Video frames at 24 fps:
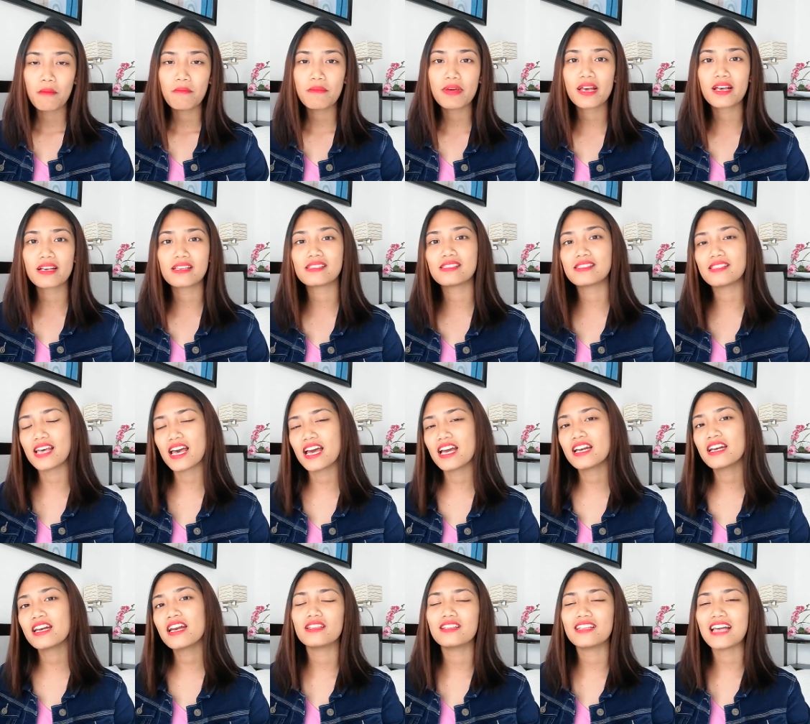because
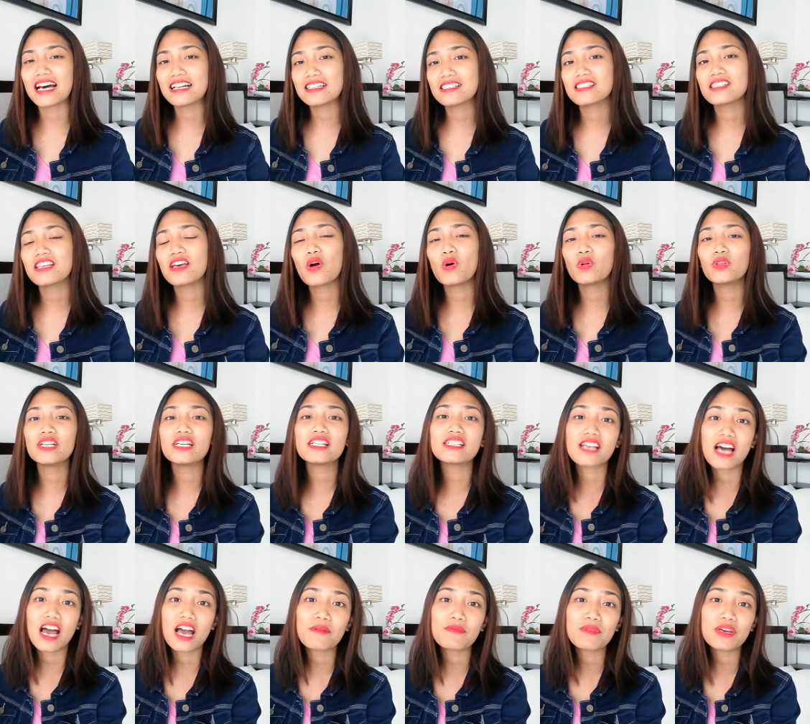then that's the only
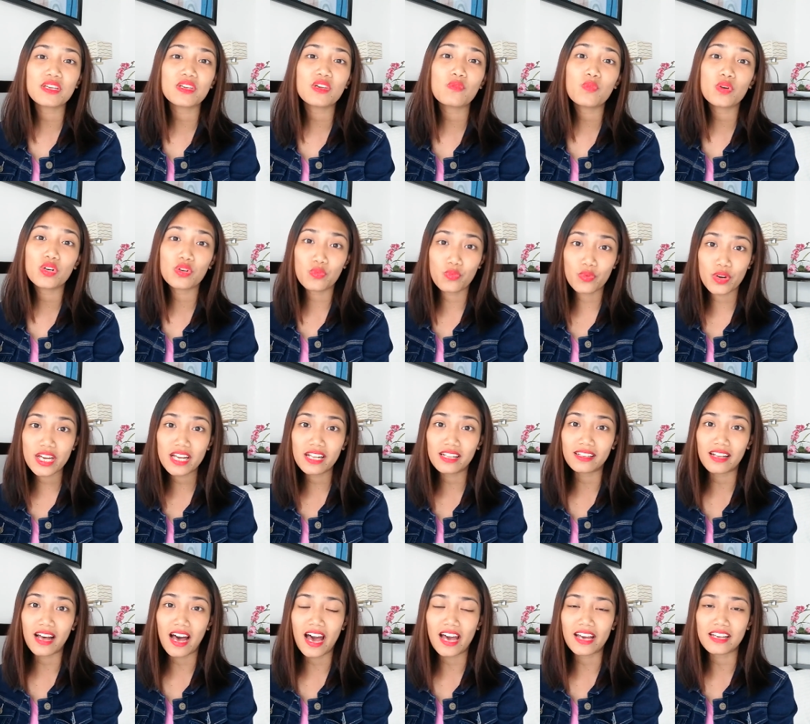time that you would
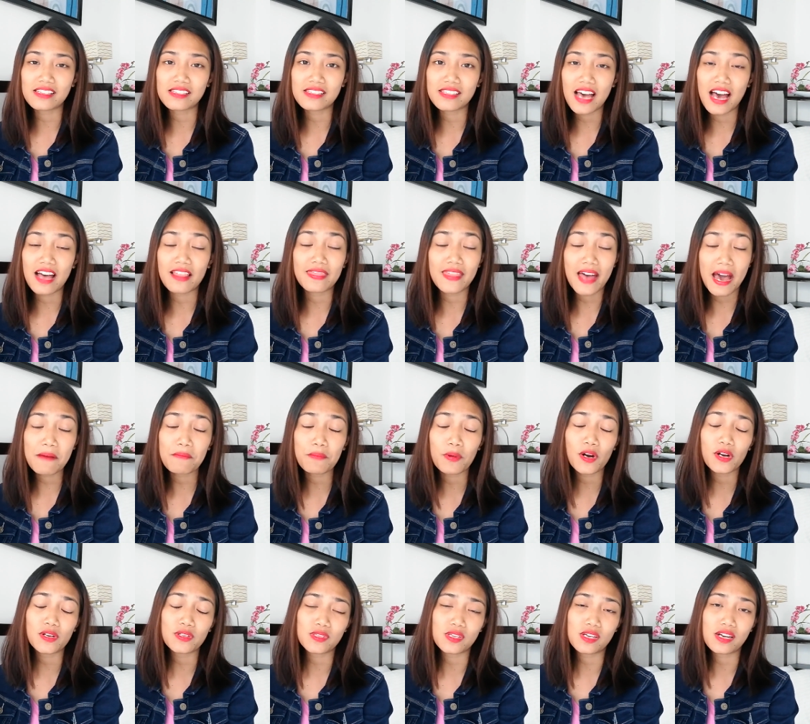realize that that
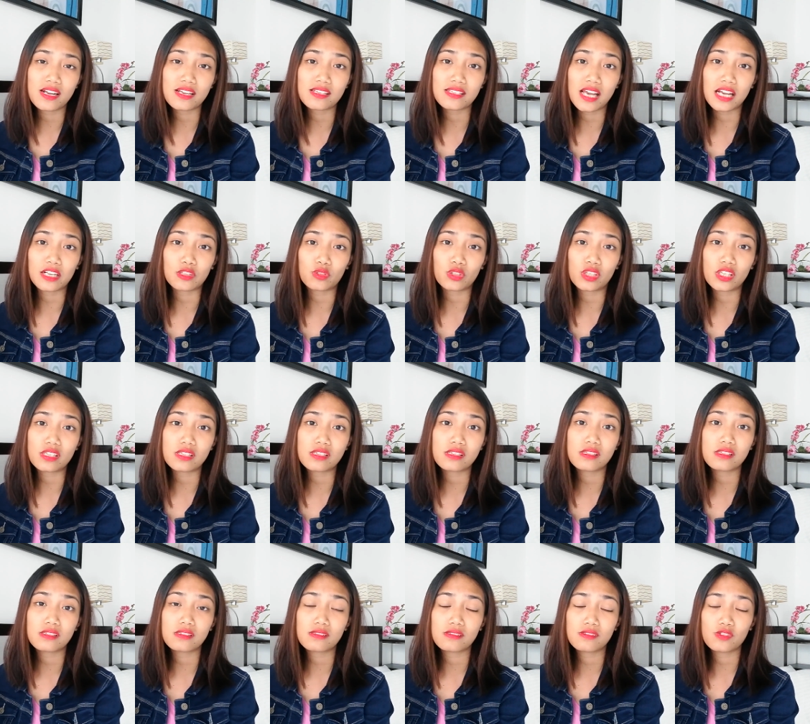person is actually
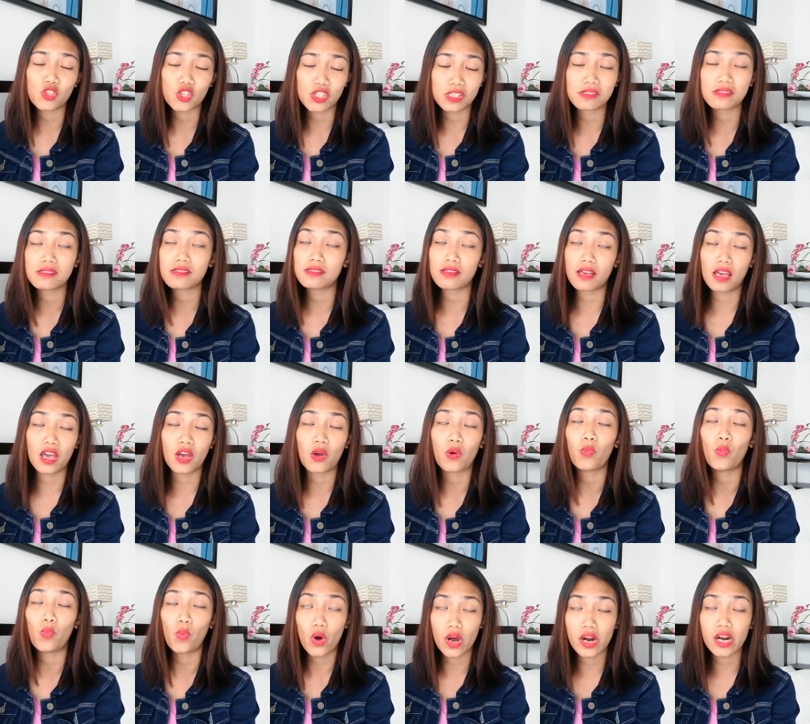just saying
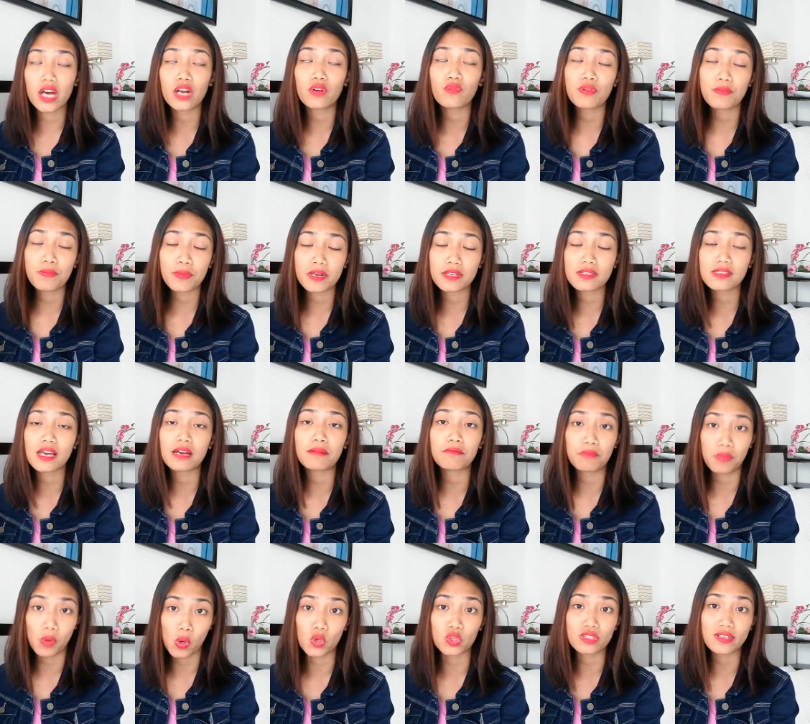
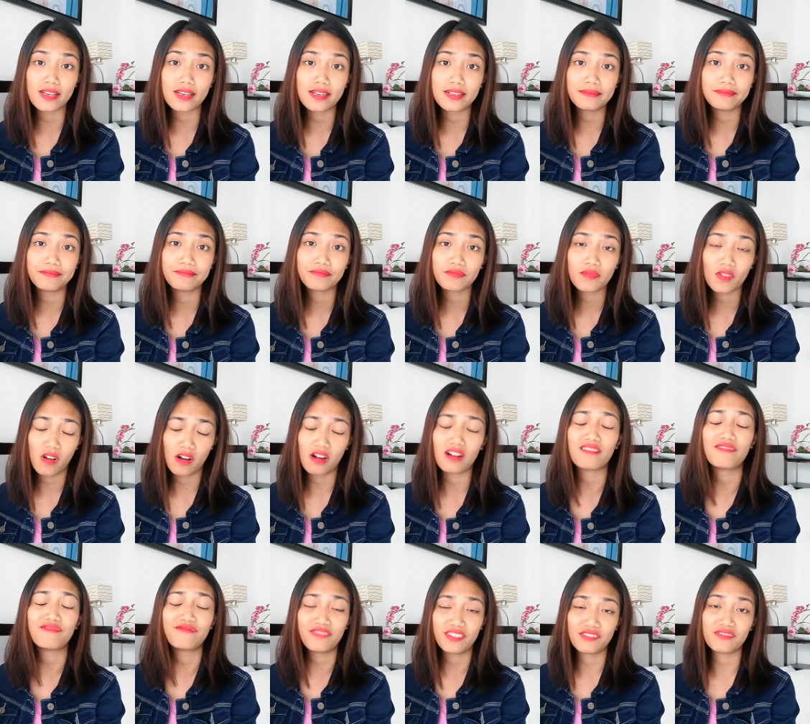100% bullshit
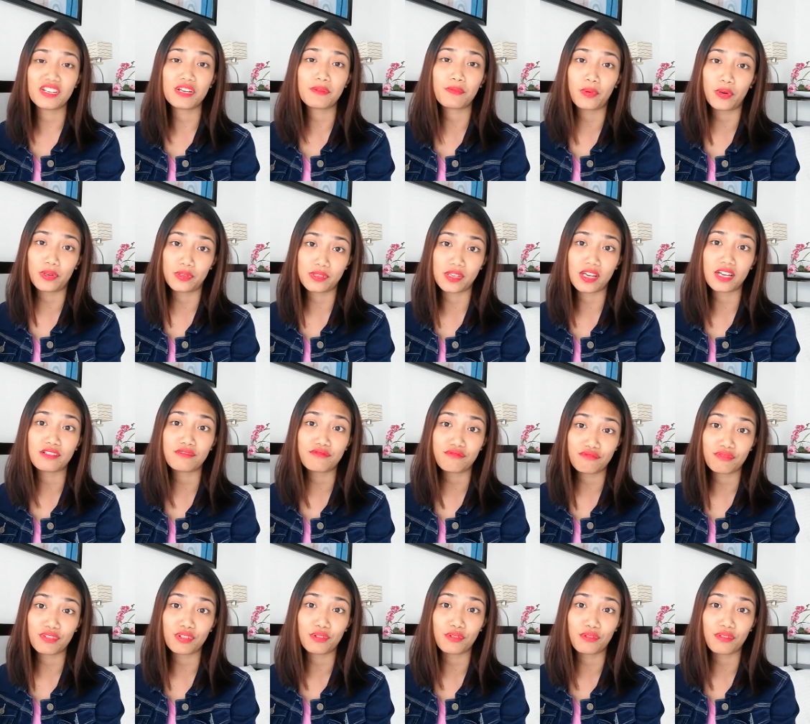or
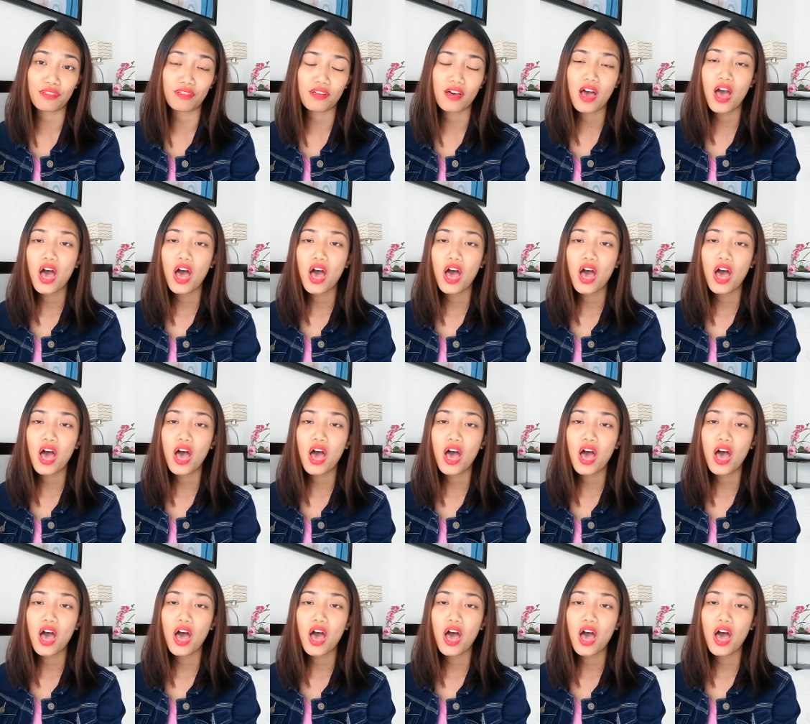50% truth.